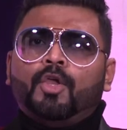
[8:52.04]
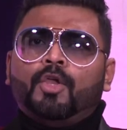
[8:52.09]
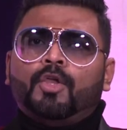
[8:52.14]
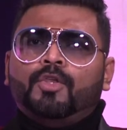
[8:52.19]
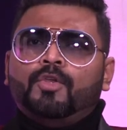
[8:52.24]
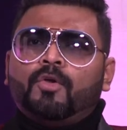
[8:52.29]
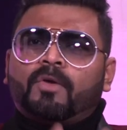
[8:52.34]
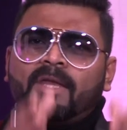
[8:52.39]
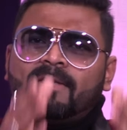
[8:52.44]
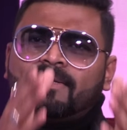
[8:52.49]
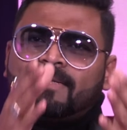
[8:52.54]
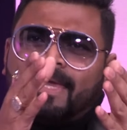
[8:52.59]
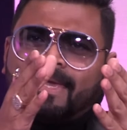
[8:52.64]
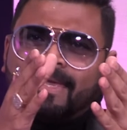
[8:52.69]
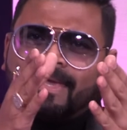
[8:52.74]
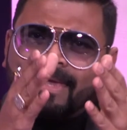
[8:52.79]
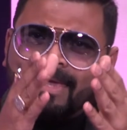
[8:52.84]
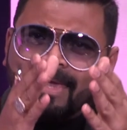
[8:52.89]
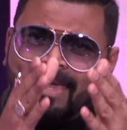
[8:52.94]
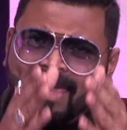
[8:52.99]
You can
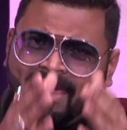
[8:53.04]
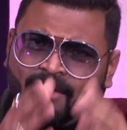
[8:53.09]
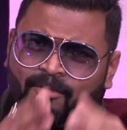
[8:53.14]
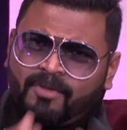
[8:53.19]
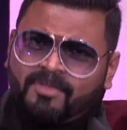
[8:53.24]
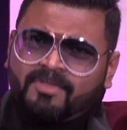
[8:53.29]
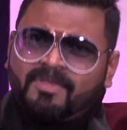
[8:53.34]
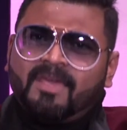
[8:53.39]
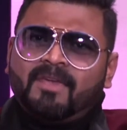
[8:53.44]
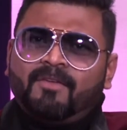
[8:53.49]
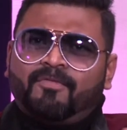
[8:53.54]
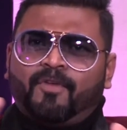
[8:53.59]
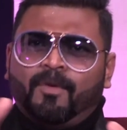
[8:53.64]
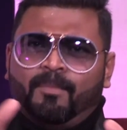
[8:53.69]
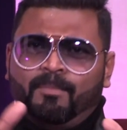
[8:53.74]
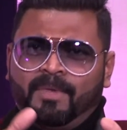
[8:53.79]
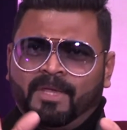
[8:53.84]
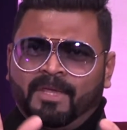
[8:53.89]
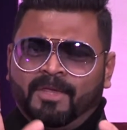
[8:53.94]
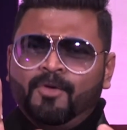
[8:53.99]
take everything
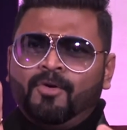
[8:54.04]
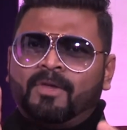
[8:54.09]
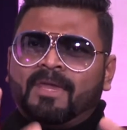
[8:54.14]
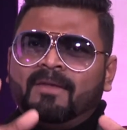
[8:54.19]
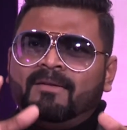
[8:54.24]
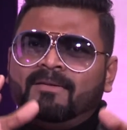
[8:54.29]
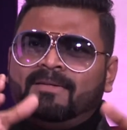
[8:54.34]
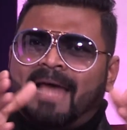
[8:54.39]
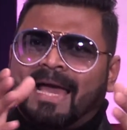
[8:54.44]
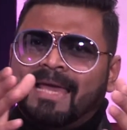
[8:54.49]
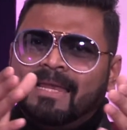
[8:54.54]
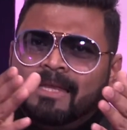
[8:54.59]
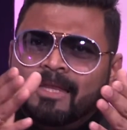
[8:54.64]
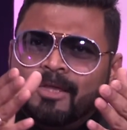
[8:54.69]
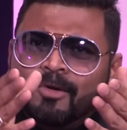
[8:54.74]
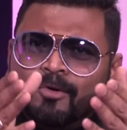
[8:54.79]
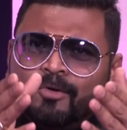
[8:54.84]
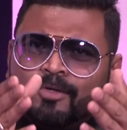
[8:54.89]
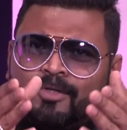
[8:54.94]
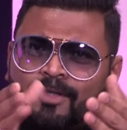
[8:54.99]
from me. You can
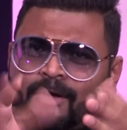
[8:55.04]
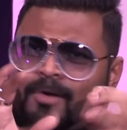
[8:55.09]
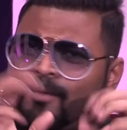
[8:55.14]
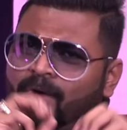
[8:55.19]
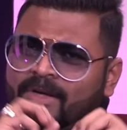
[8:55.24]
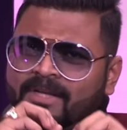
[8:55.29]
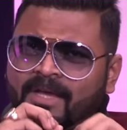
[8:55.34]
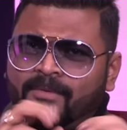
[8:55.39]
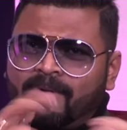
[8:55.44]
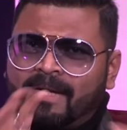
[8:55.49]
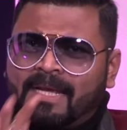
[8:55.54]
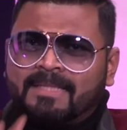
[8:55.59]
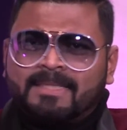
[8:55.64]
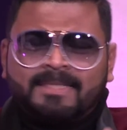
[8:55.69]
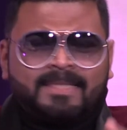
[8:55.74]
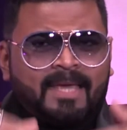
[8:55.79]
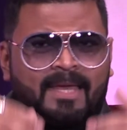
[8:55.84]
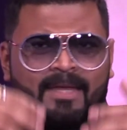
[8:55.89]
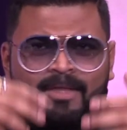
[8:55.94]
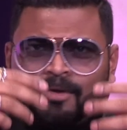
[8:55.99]
dilute whatever I
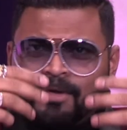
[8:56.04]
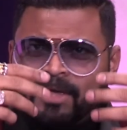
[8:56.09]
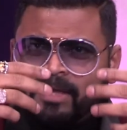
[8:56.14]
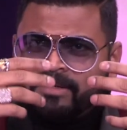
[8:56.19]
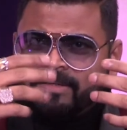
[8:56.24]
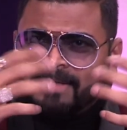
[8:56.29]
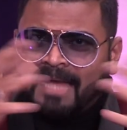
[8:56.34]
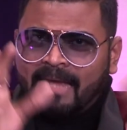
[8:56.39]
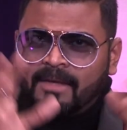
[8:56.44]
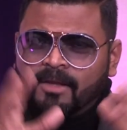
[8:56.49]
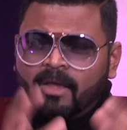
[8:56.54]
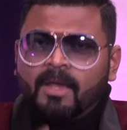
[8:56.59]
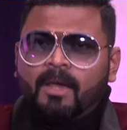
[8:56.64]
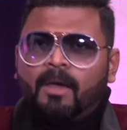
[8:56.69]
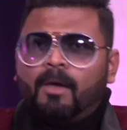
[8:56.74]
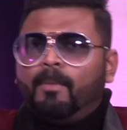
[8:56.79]
said. You can dilute.